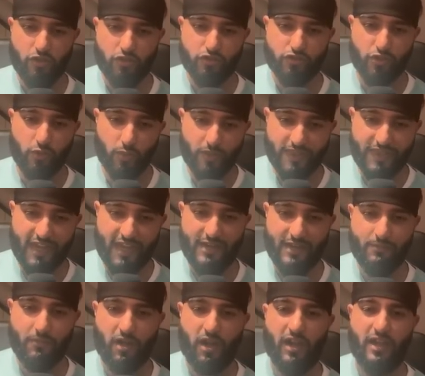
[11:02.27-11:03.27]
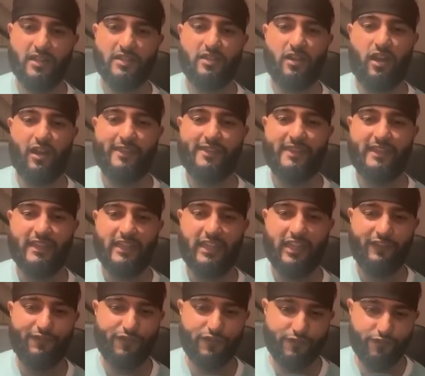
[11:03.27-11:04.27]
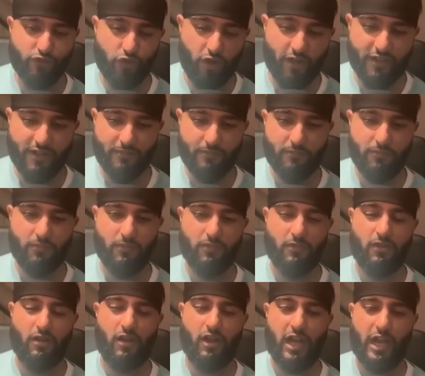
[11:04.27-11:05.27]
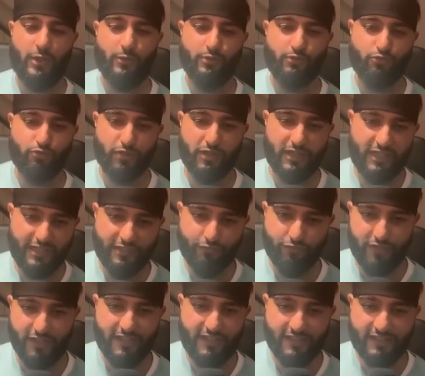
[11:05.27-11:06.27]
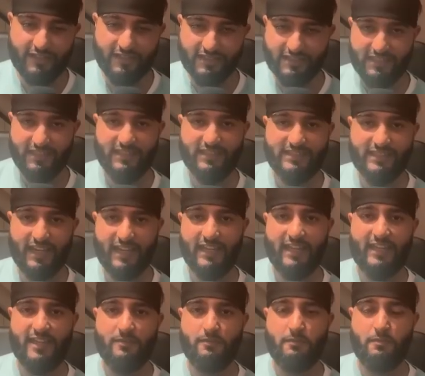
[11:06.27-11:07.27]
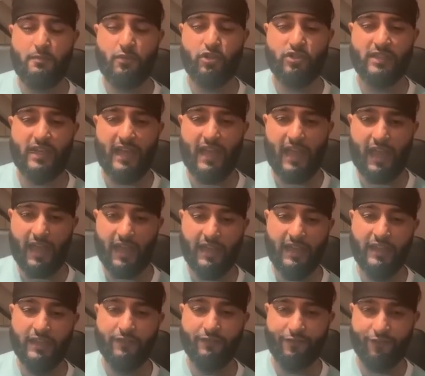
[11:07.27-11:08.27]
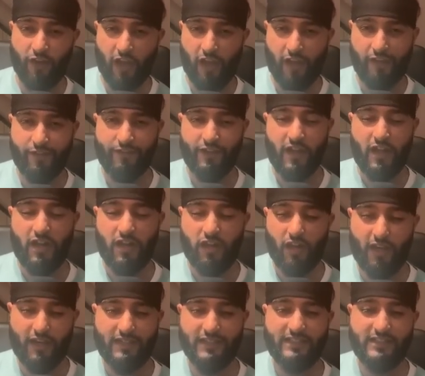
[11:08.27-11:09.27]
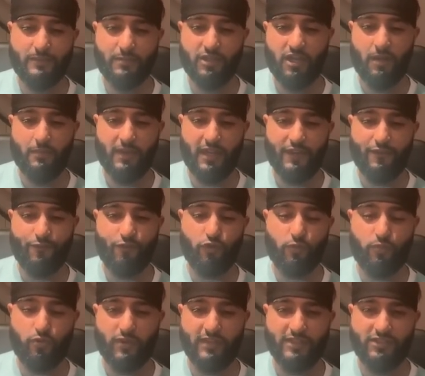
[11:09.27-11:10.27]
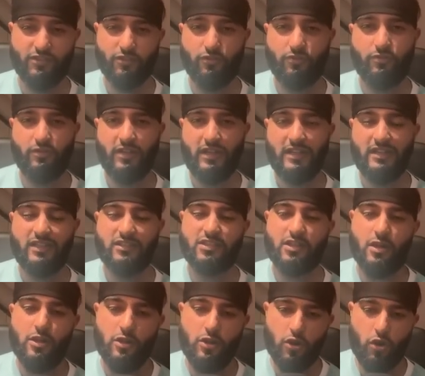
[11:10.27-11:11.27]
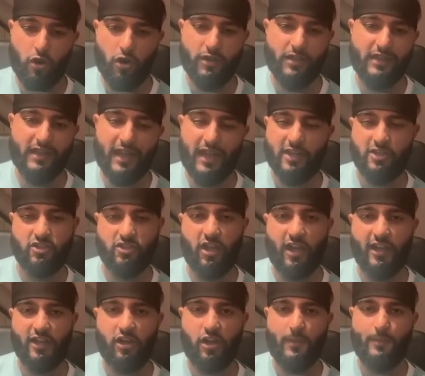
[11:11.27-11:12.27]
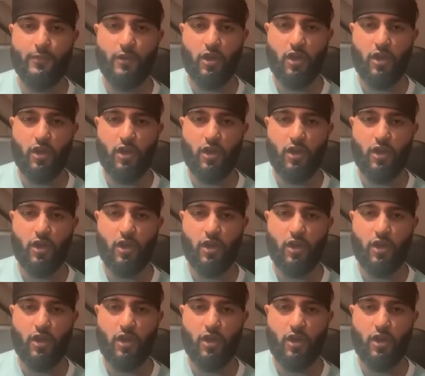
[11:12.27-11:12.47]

So with that in mind, I think if you've got him, I would really, really consider selling him, because at 8.5, likely to become 8.4 pretty soon, a lot of cash tied up